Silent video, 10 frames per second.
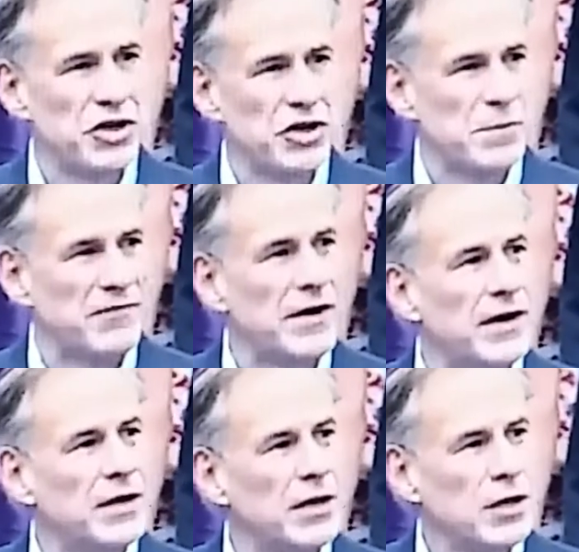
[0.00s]
to be
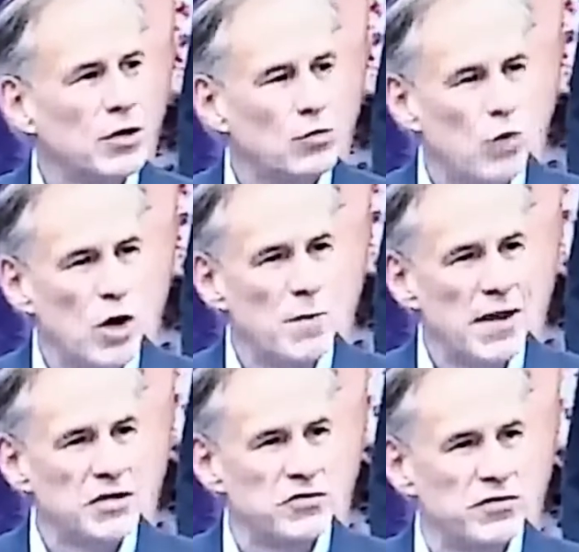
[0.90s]
very
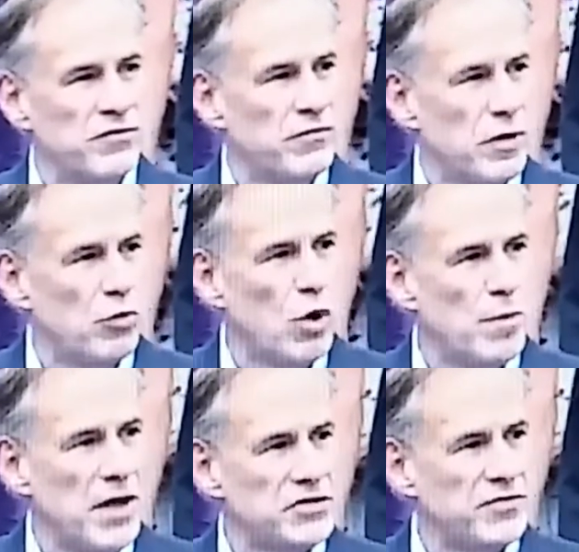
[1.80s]
robust,
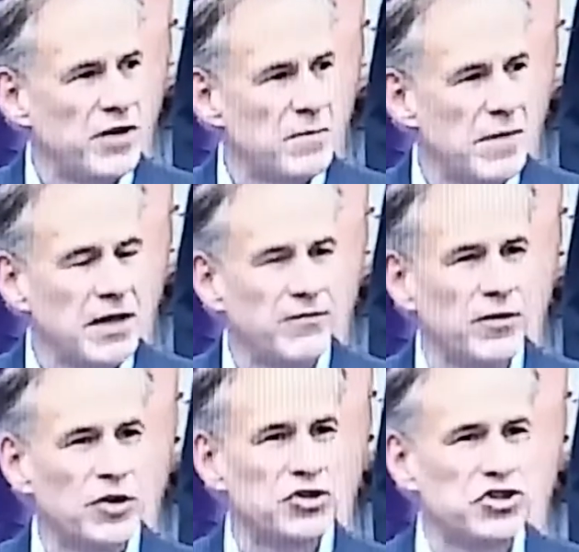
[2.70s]
very
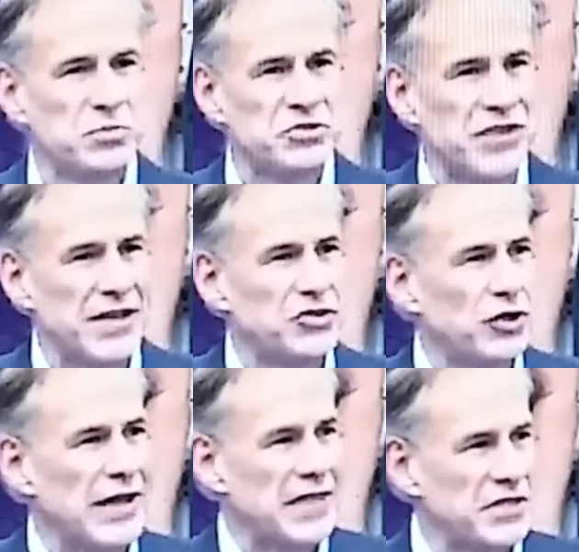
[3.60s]
meaningful,
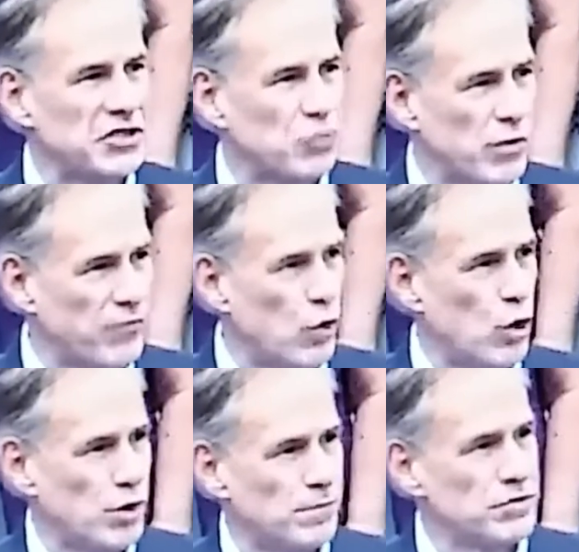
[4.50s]
substantial ethics
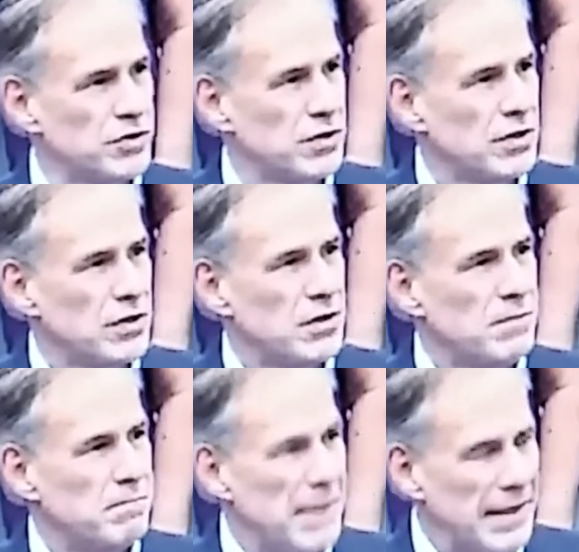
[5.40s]
reforms,
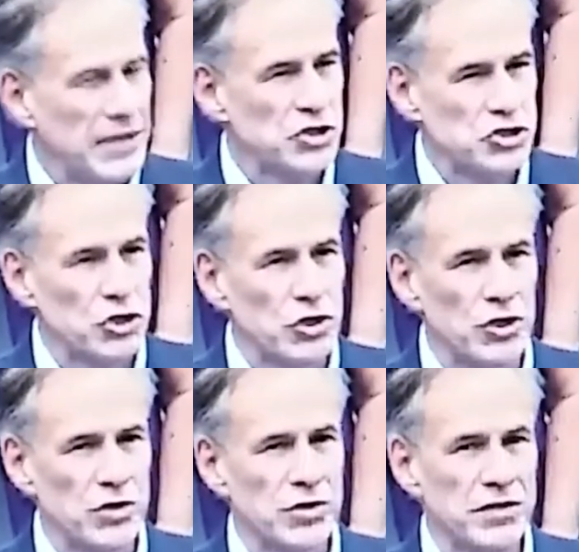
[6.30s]
making
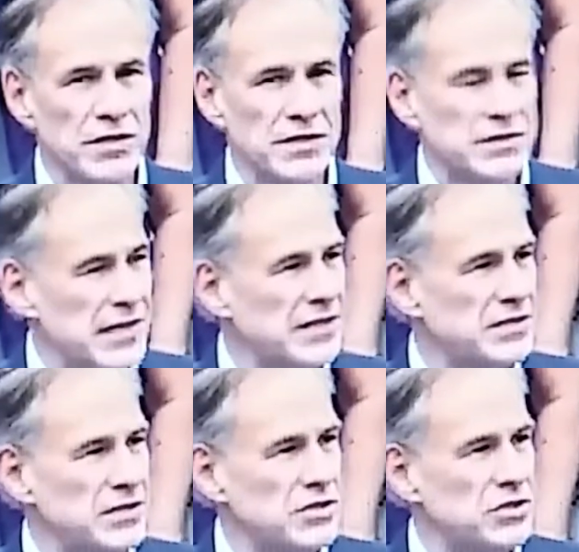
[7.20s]
sure that
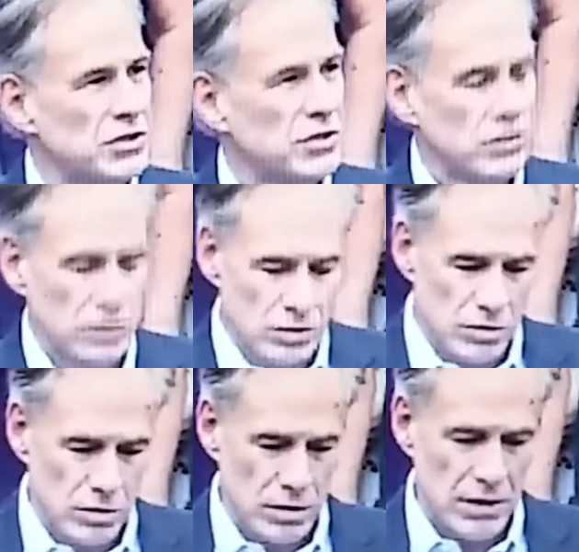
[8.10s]
Texas
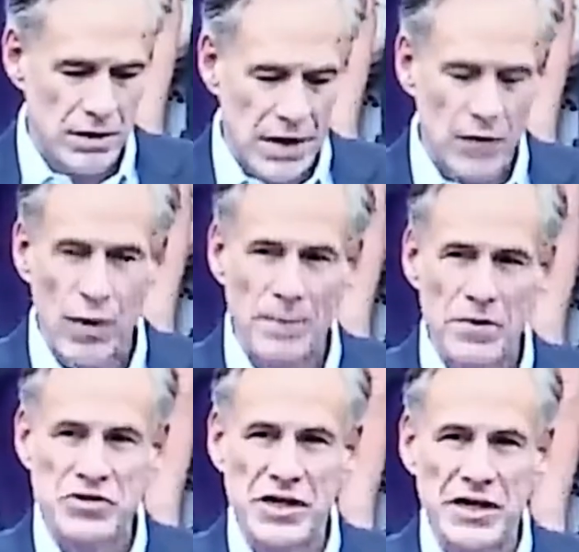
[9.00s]
and our
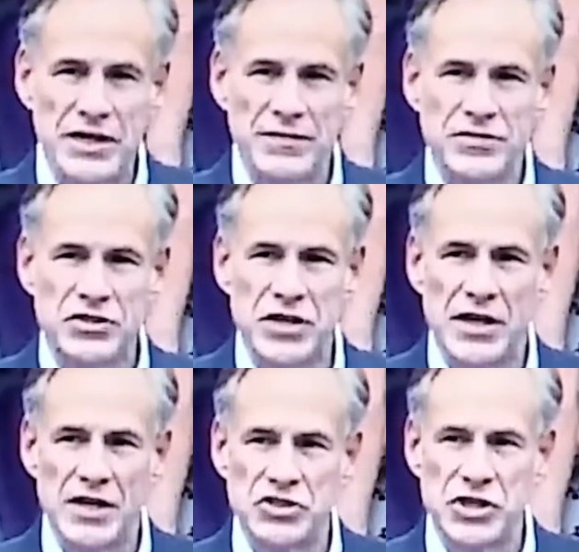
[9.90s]
representatives
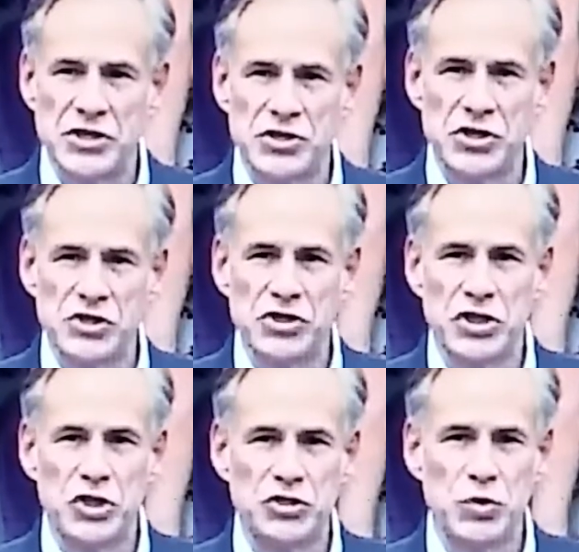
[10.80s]
and our senators and
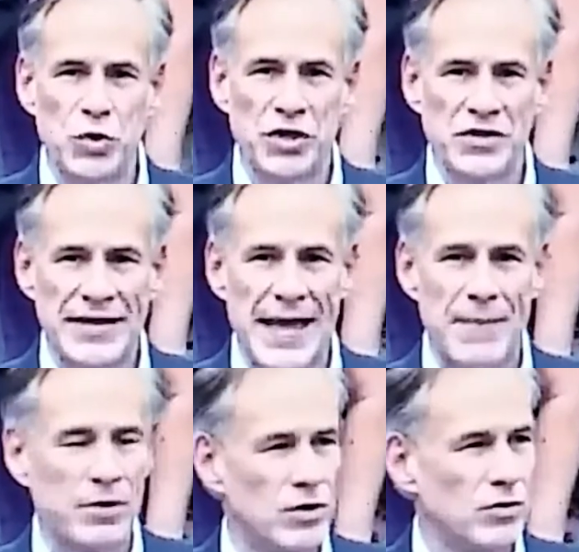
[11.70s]
those who work in the
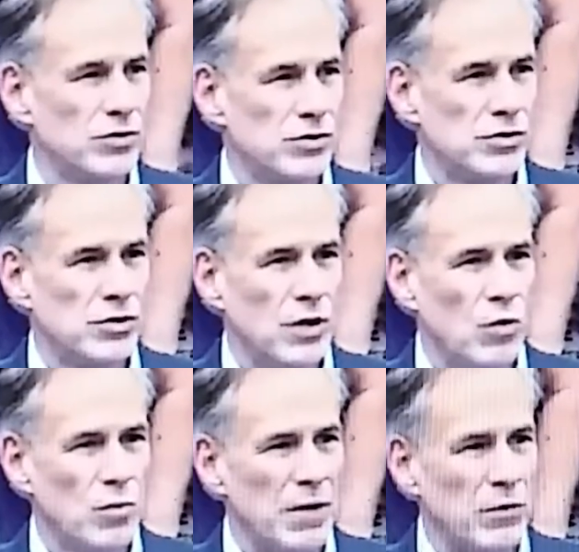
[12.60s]
Capitol
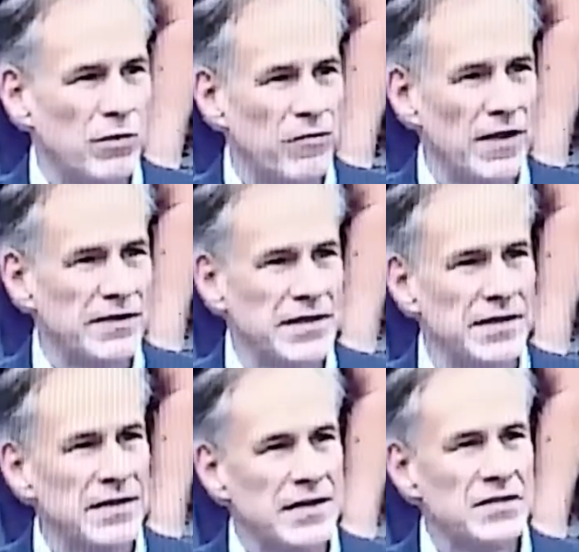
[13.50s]
will be reflecting
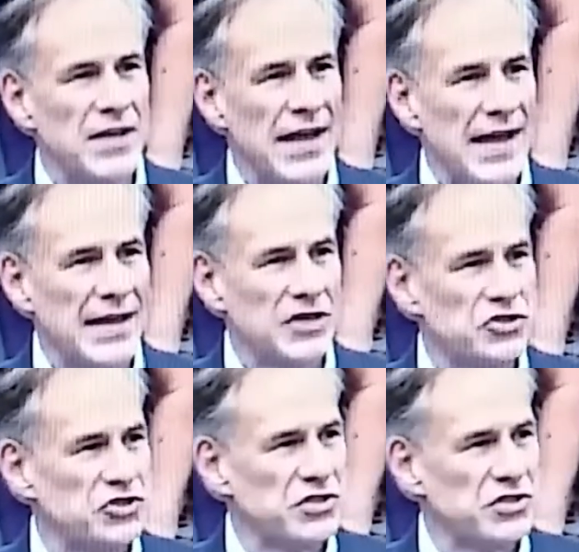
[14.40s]
the highest